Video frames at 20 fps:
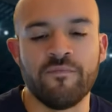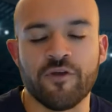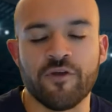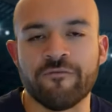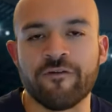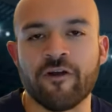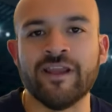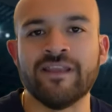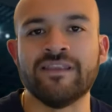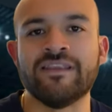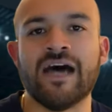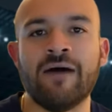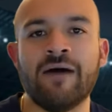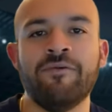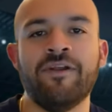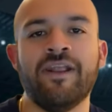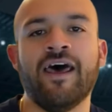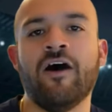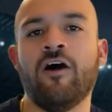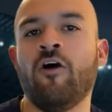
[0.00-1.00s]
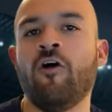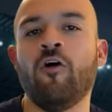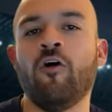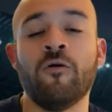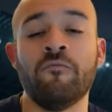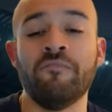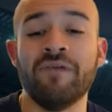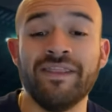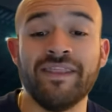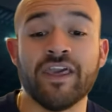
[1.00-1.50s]
They're very dominant at
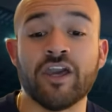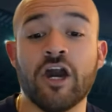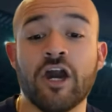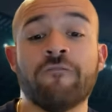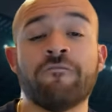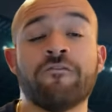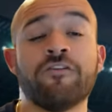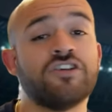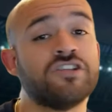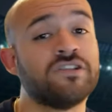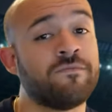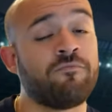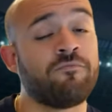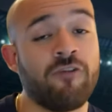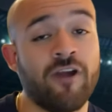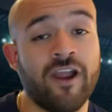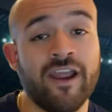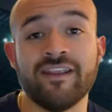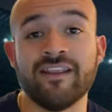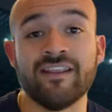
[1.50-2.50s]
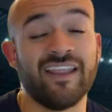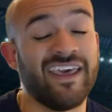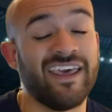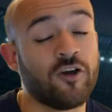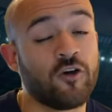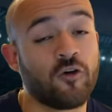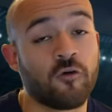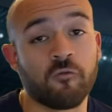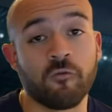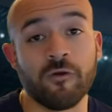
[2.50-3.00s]
home, and they cover the spread like
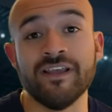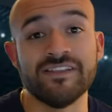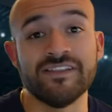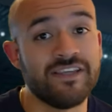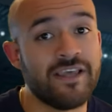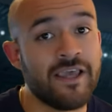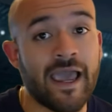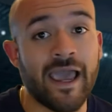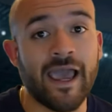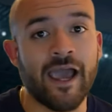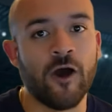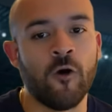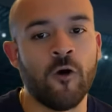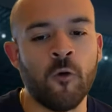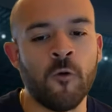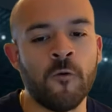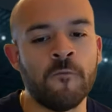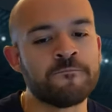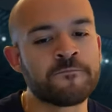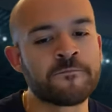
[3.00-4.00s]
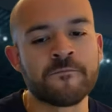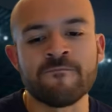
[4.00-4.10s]
crazy at home